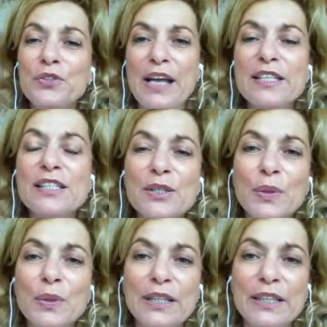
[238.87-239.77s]
to ask
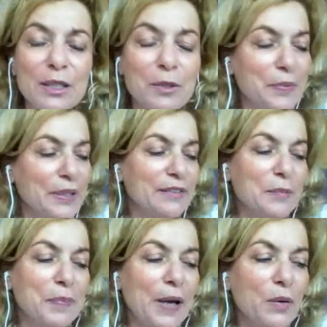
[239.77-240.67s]
you a little bit
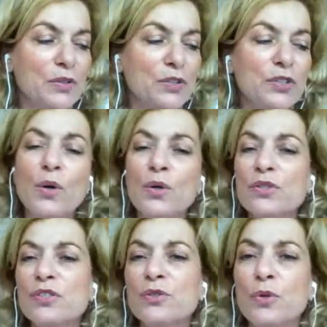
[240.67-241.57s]
about your
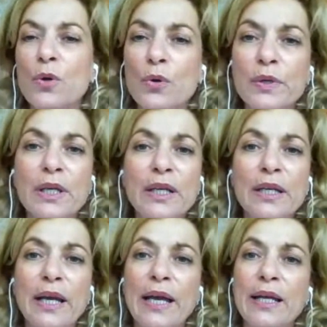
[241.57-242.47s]

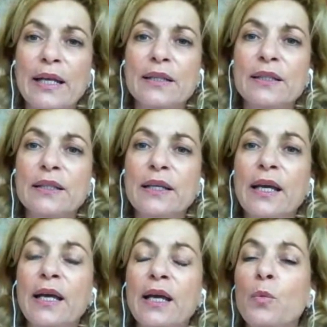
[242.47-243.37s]
story and
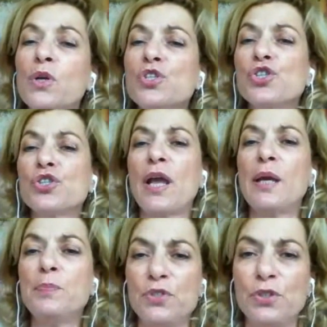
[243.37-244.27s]
what
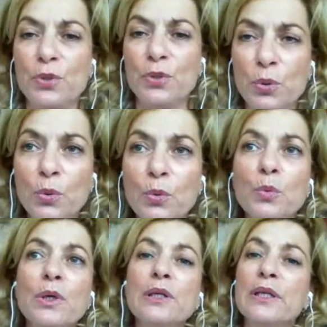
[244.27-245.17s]
shaped you
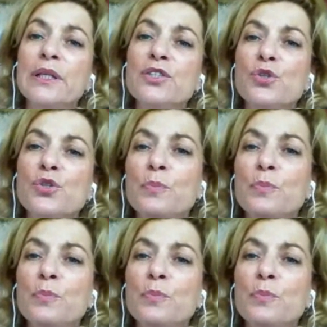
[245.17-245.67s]
into